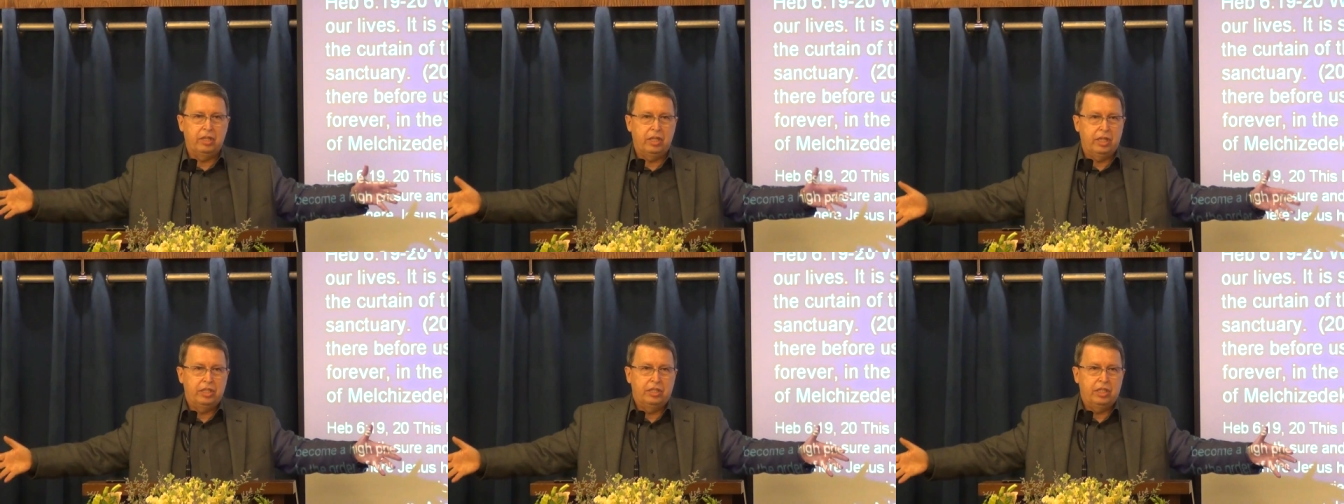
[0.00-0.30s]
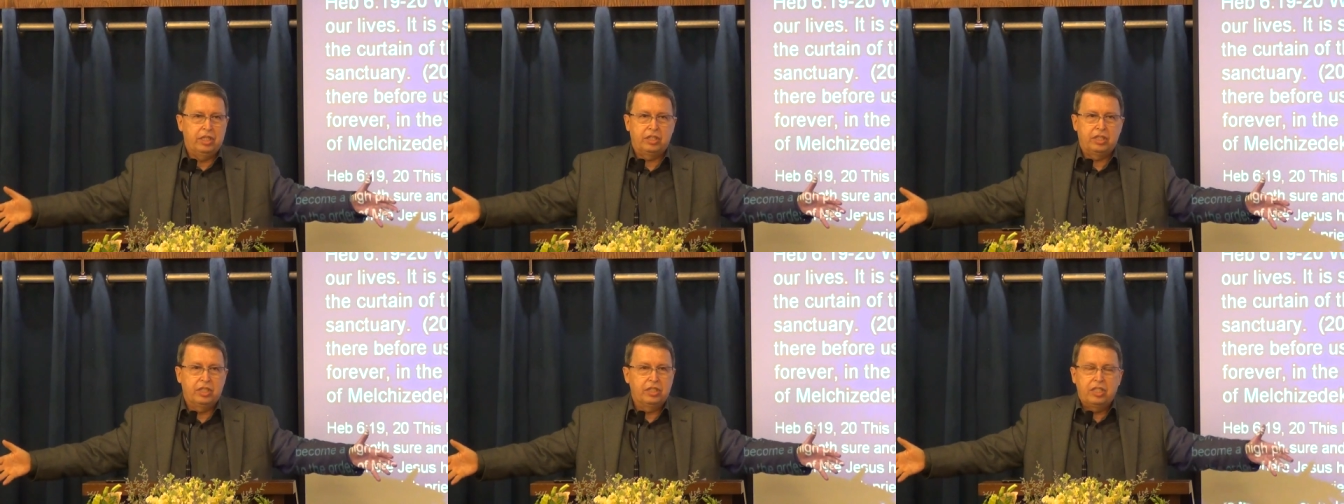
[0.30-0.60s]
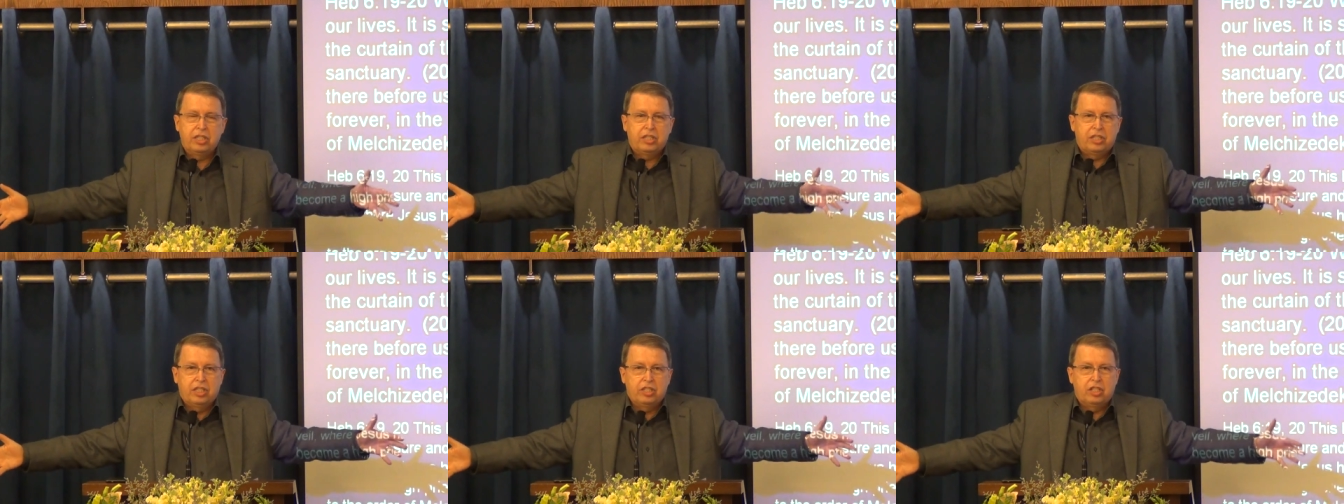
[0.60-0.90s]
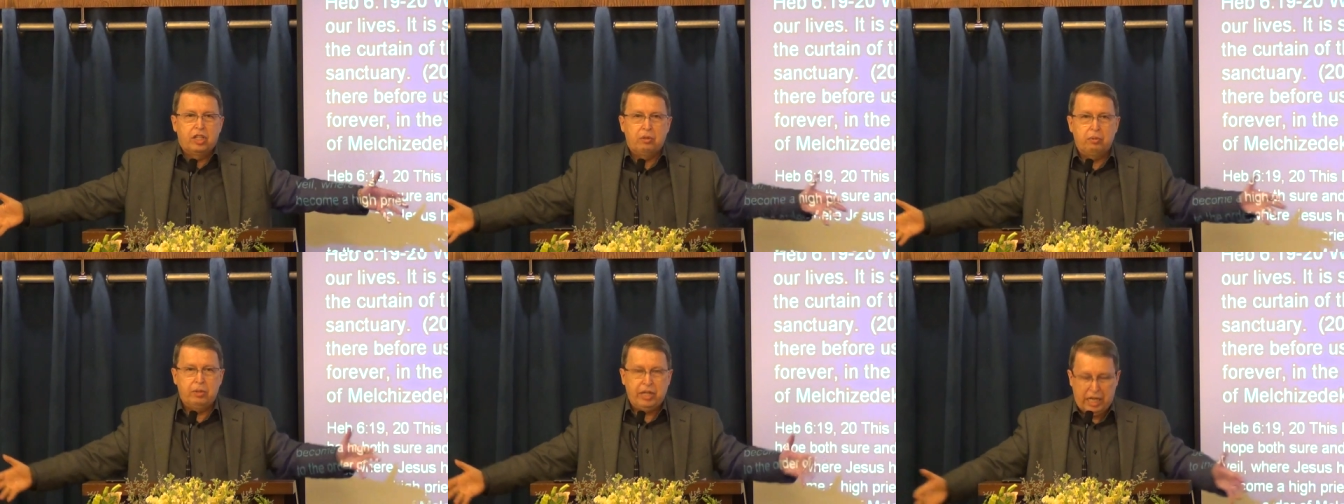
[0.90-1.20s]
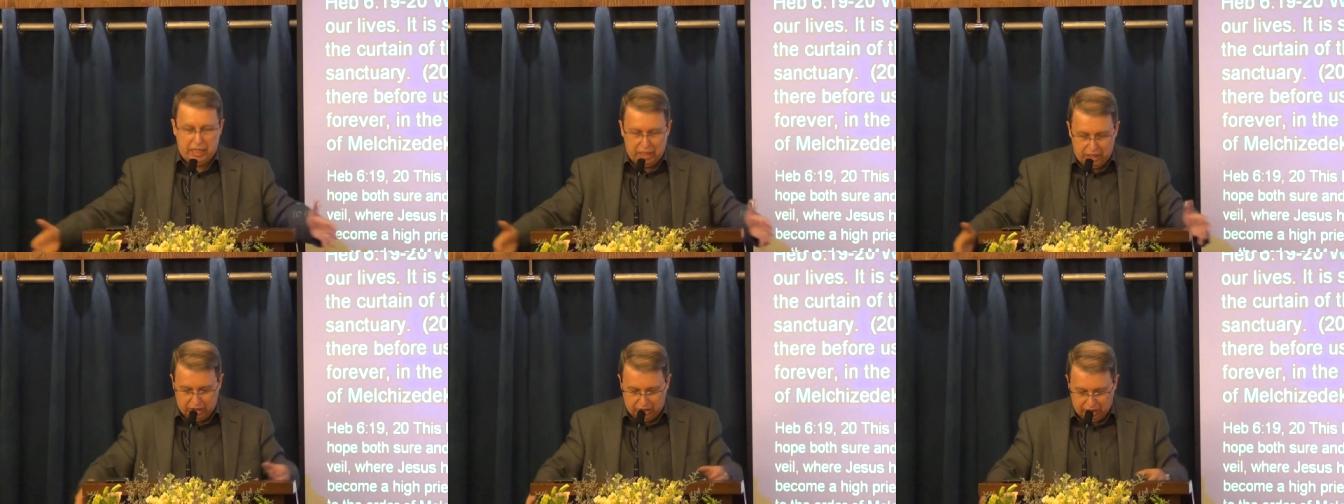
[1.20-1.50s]
this is the
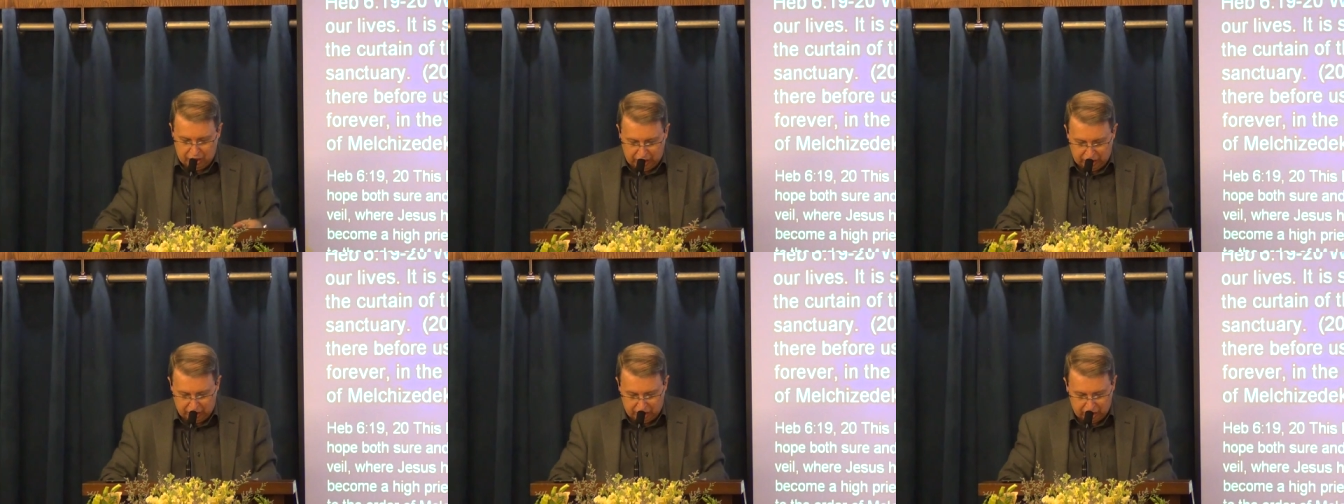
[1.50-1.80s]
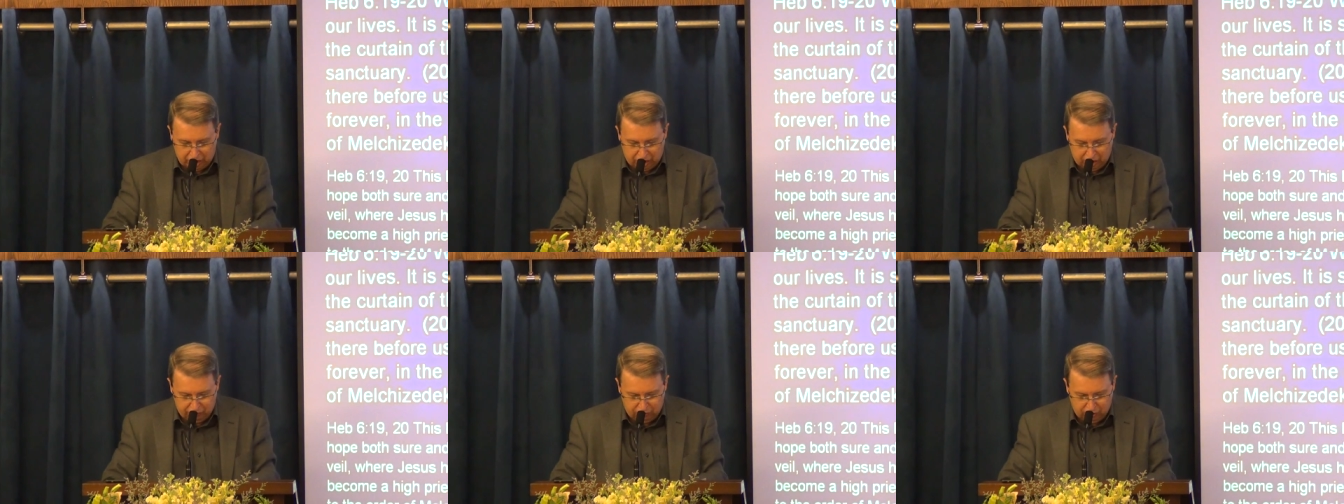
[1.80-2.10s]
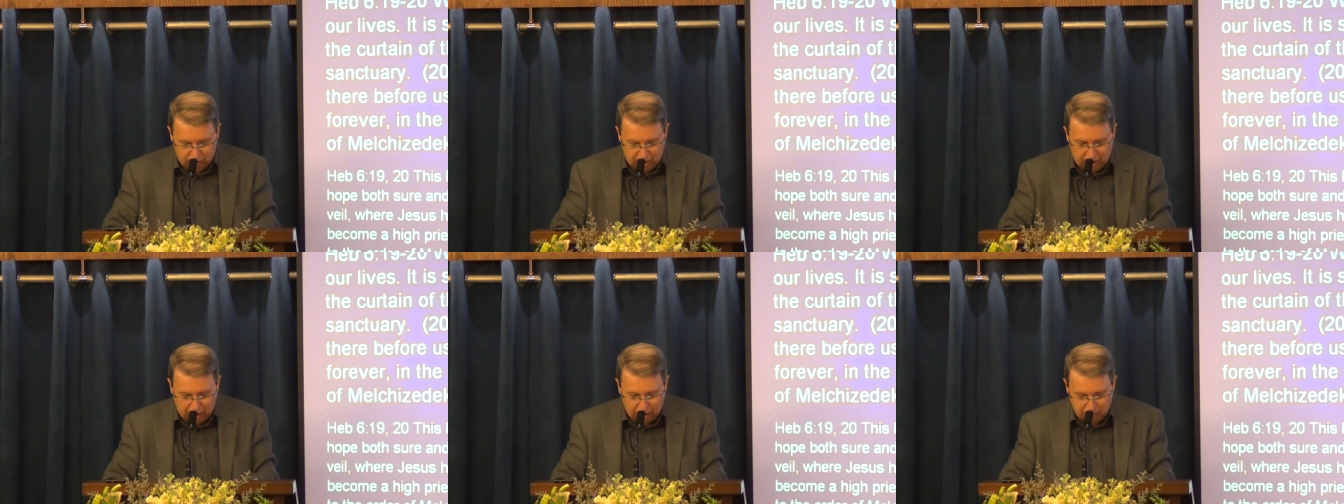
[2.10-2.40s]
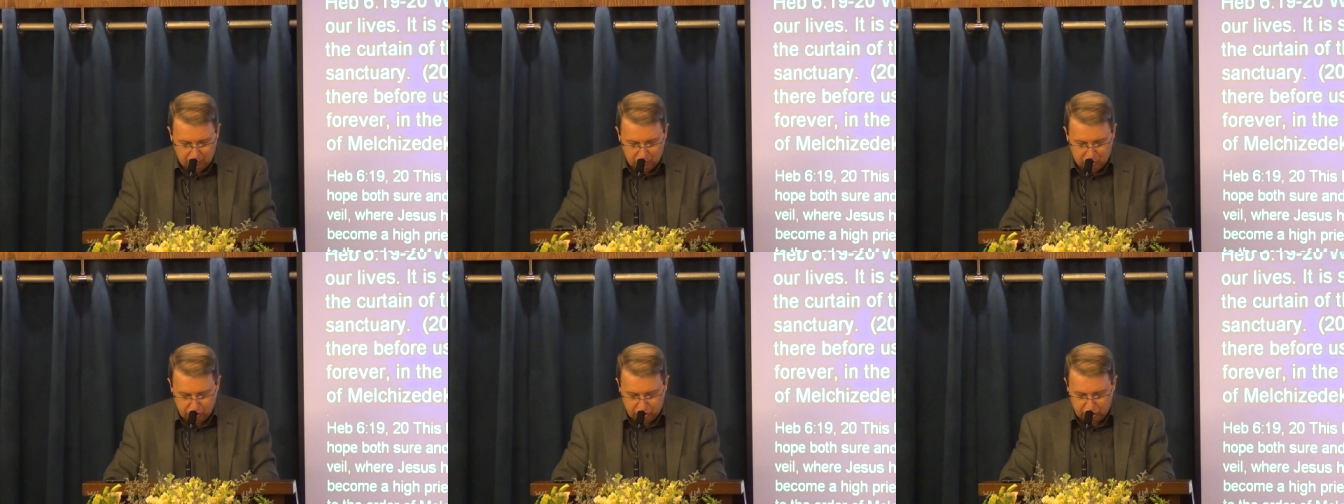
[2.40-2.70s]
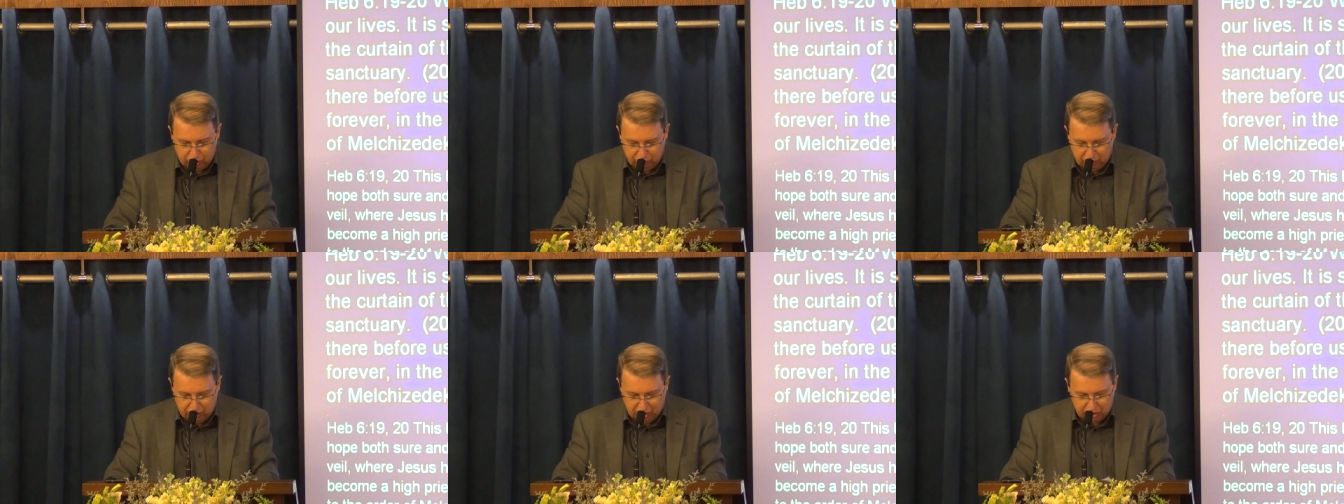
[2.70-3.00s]
reality, I think, of
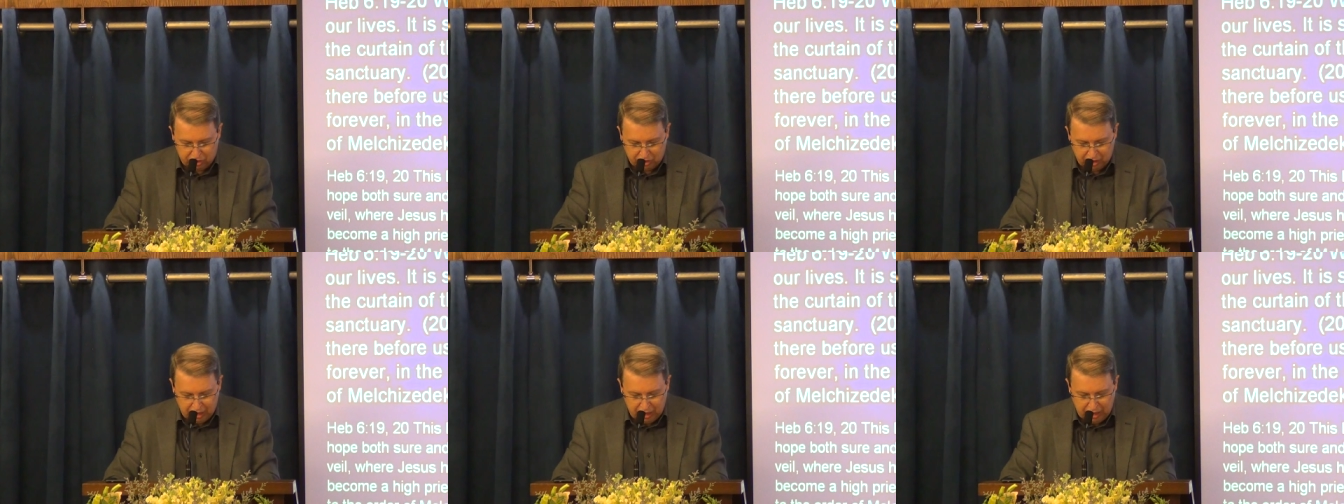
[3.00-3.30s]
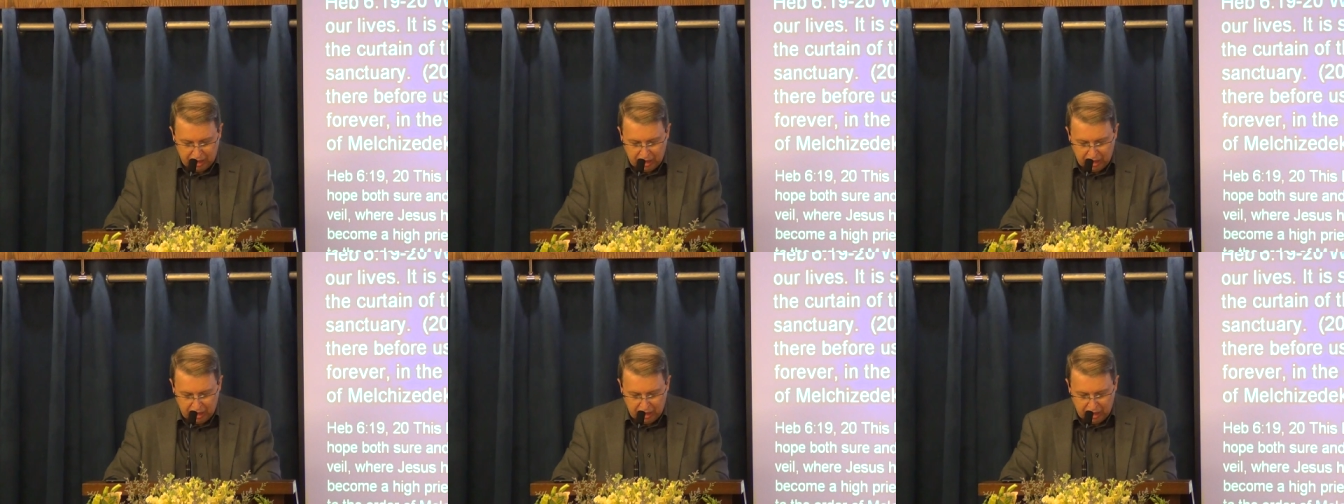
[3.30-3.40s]
most of us.